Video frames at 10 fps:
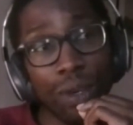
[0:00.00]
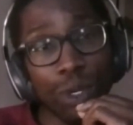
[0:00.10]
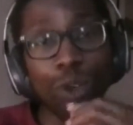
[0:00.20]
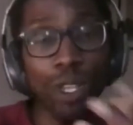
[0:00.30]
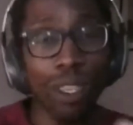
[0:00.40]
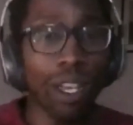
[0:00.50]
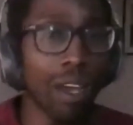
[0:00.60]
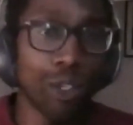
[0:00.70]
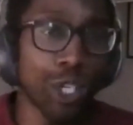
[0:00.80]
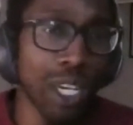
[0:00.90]
we call it the
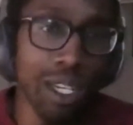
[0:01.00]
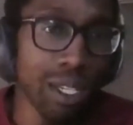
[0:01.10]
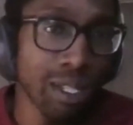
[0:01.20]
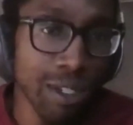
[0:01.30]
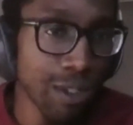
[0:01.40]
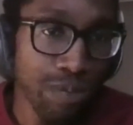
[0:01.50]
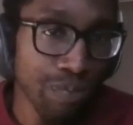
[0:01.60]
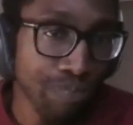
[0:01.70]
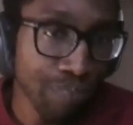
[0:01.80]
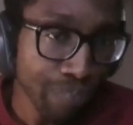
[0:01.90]
lone genius,
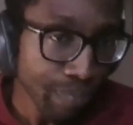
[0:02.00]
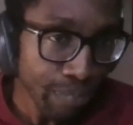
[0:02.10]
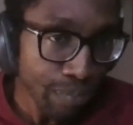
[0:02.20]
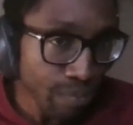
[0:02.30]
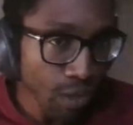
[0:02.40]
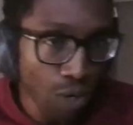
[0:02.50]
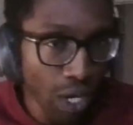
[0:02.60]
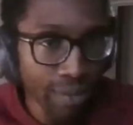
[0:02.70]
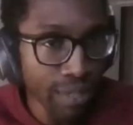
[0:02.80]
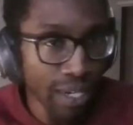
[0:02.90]

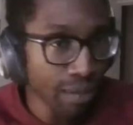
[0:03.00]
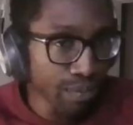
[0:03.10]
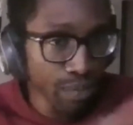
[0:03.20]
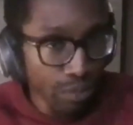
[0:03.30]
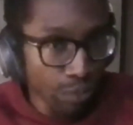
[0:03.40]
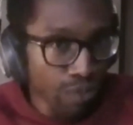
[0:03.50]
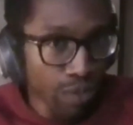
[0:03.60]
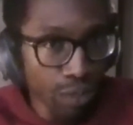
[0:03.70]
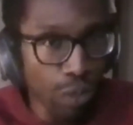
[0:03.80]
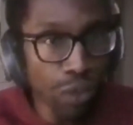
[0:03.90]
right? We
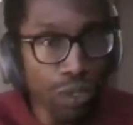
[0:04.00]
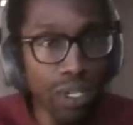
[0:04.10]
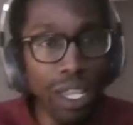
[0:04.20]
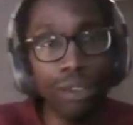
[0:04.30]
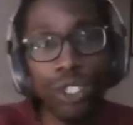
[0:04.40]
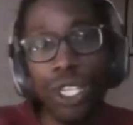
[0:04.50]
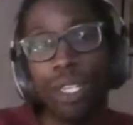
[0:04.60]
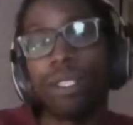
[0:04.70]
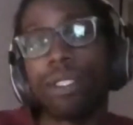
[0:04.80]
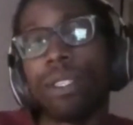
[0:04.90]
reward the lone
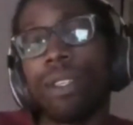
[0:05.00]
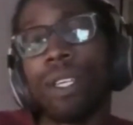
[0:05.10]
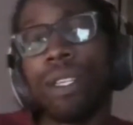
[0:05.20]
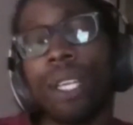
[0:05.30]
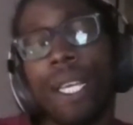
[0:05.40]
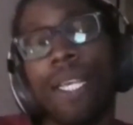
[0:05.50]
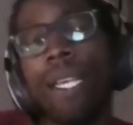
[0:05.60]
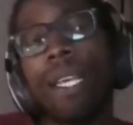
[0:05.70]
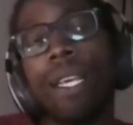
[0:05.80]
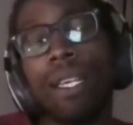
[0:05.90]
genius, and
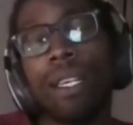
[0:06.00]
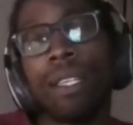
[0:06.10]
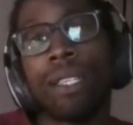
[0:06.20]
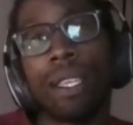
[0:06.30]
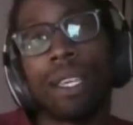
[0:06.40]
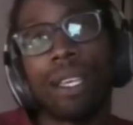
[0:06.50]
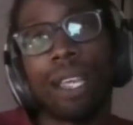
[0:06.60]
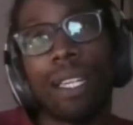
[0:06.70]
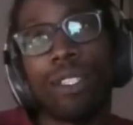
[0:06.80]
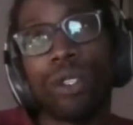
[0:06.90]
so I think
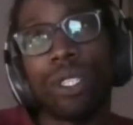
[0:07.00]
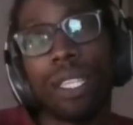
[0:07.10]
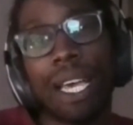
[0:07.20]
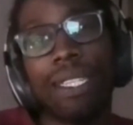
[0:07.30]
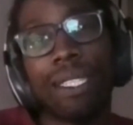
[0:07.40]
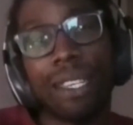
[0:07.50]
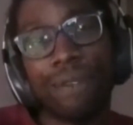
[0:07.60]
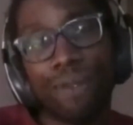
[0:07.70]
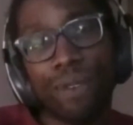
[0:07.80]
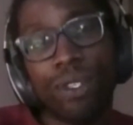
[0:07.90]
I do see that
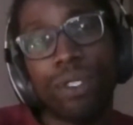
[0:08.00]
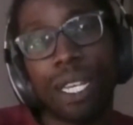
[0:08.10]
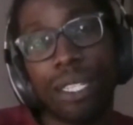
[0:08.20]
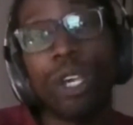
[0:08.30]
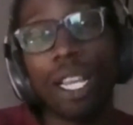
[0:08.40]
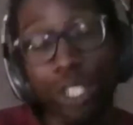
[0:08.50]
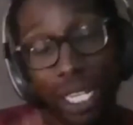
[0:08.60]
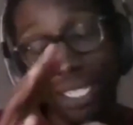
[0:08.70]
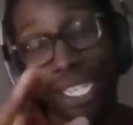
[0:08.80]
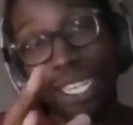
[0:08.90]
difference. I
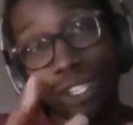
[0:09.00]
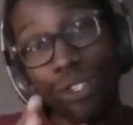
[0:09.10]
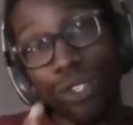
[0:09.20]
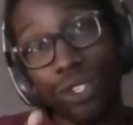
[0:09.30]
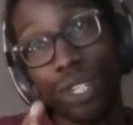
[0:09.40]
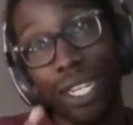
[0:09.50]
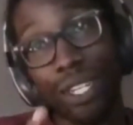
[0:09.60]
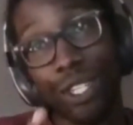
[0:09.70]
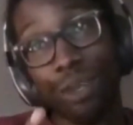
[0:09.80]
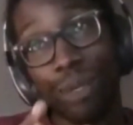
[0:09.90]
see that structure in
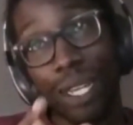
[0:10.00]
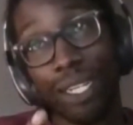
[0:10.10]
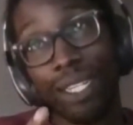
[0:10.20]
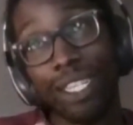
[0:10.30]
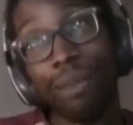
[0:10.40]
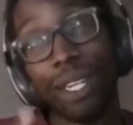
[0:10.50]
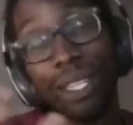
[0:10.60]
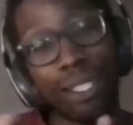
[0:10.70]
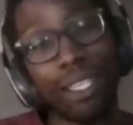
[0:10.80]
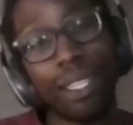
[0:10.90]
leadership in academia, and
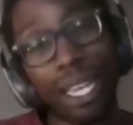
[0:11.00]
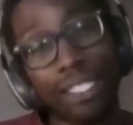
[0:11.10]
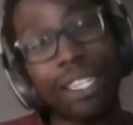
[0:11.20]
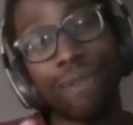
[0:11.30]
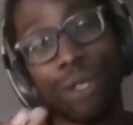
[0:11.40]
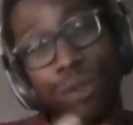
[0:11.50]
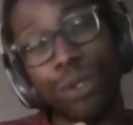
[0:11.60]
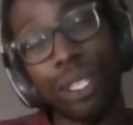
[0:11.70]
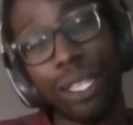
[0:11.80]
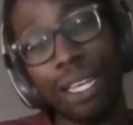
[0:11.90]
I see that difference
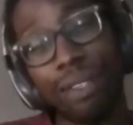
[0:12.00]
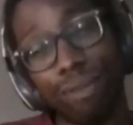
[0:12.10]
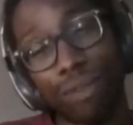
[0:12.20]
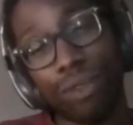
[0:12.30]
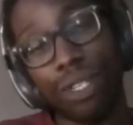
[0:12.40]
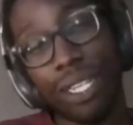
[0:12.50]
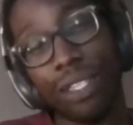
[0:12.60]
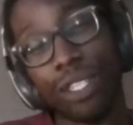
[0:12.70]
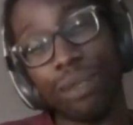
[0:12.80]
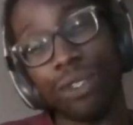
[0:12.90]
between that
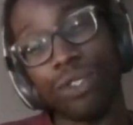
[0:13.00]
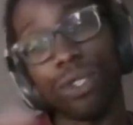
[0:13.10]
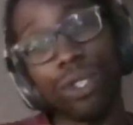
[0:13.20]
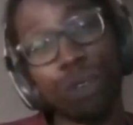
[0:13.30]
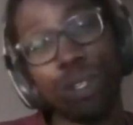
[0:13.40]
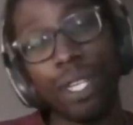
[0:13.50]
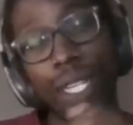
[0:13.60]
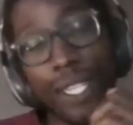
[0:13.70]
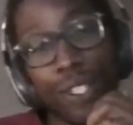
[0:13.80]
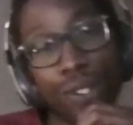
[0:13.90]
leadership structure and
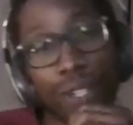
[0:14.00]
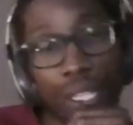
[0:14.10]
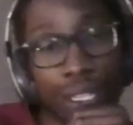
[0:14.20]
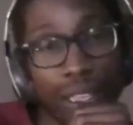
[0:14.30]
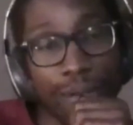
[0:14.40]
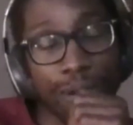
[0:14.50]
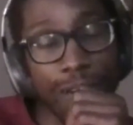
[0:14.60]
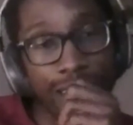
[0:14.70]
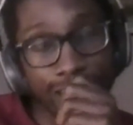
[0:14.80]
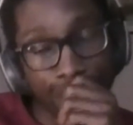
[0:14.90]
industry in that way.